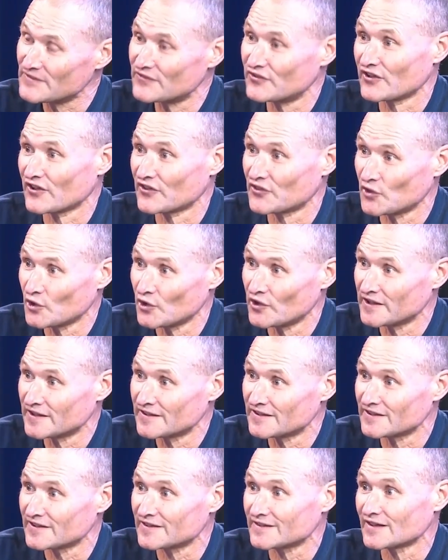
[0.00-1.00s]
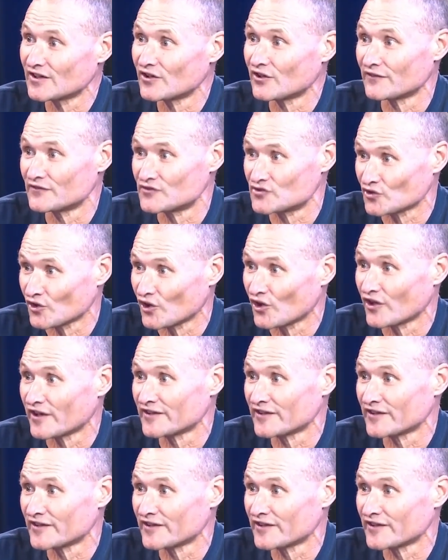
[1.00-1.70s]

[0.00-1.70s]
for the 30th of July